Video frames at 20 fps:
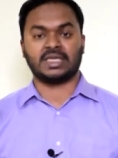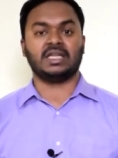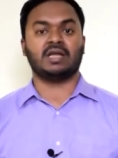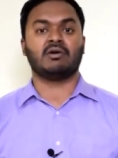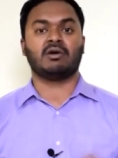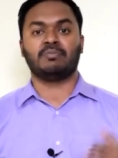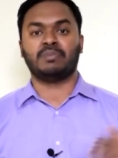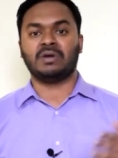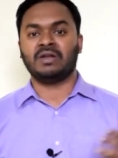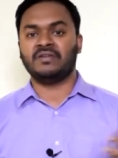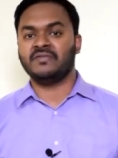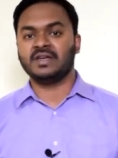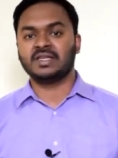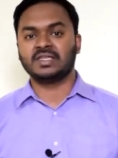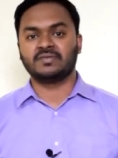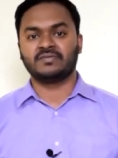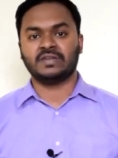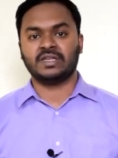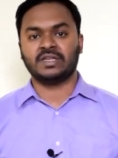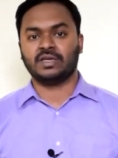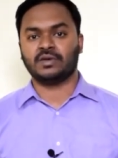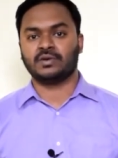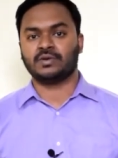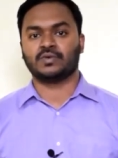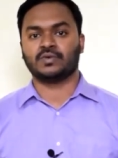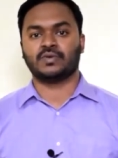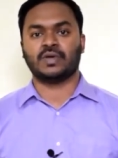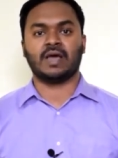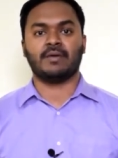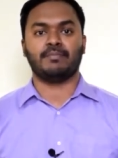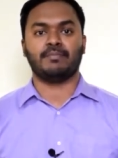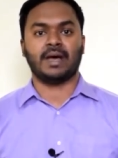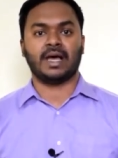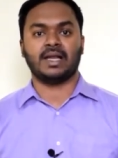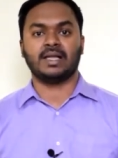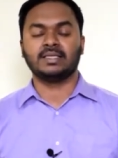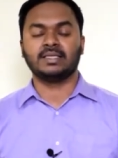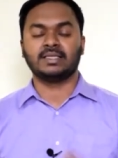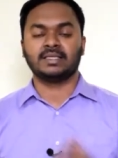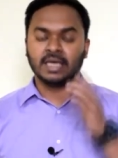In our previous videos we have
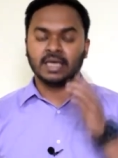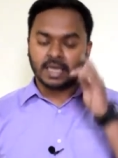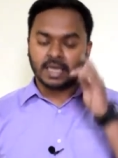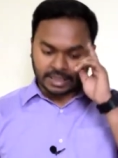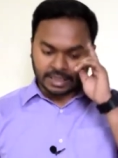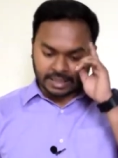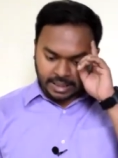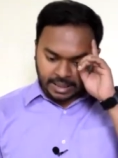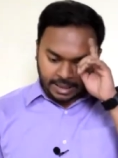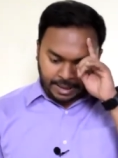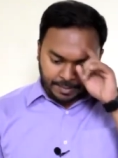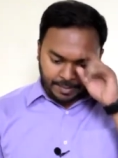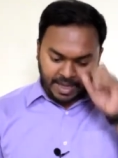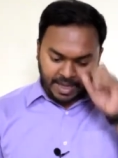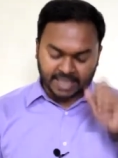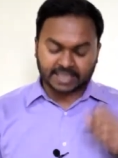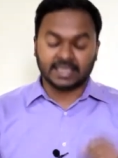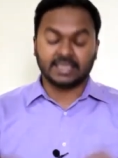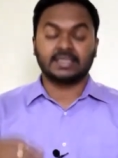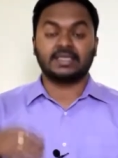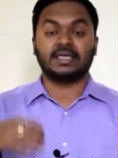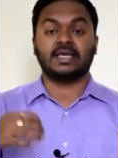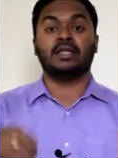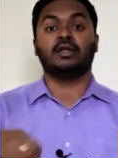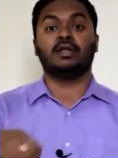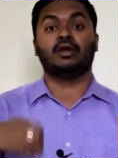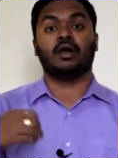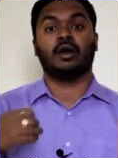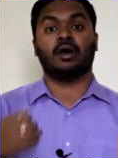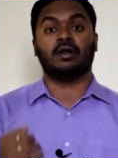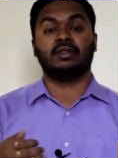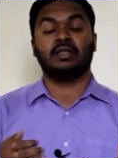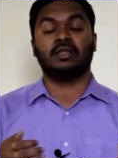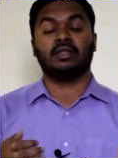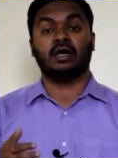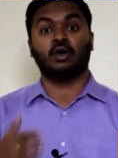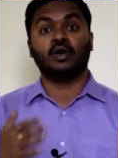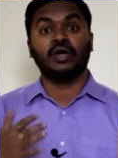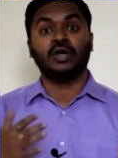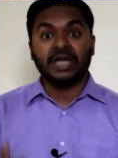balanced the masses in
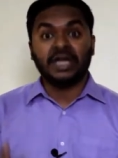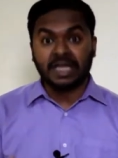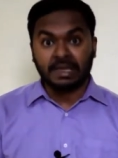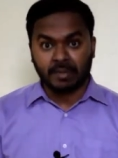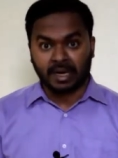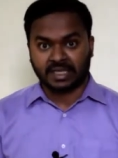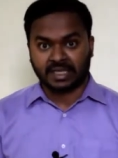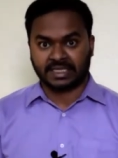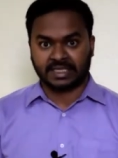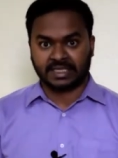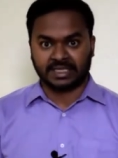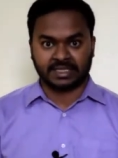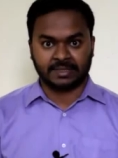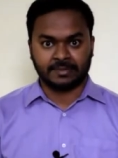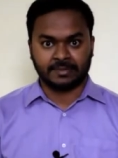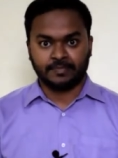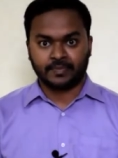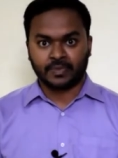the rotating masses.